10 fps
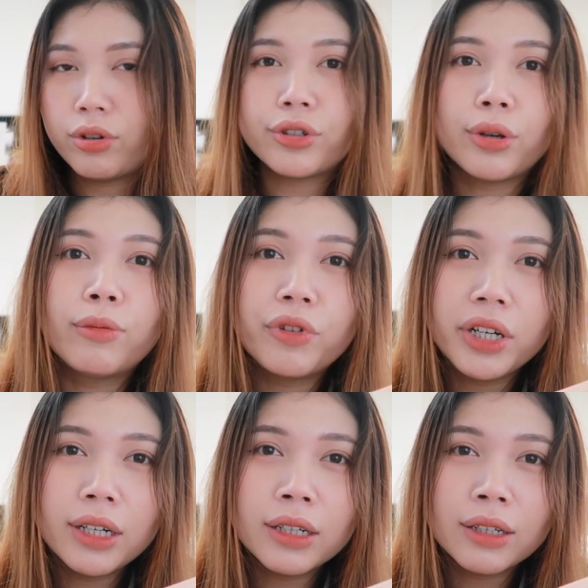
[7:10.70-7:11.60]
so I'm
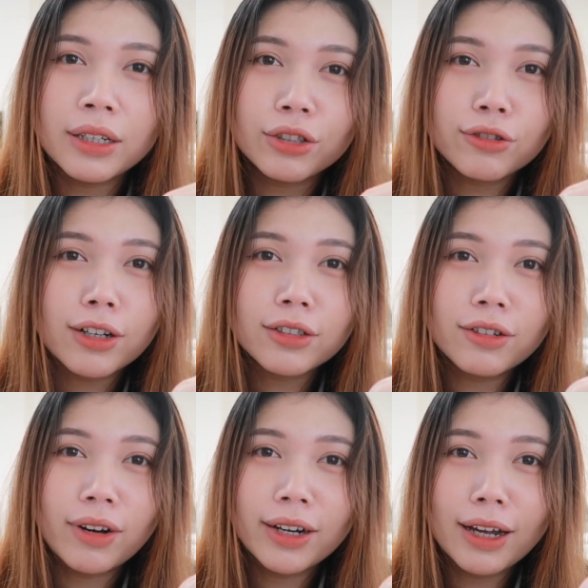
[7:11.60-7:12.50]
reading the
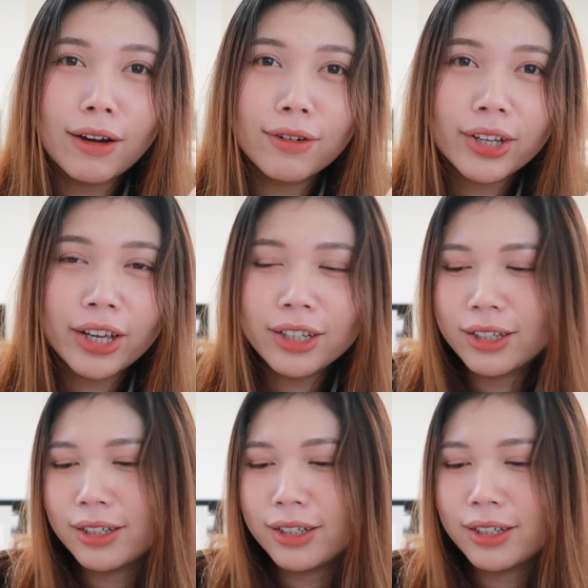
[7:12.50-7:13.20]
instruction right now, okay?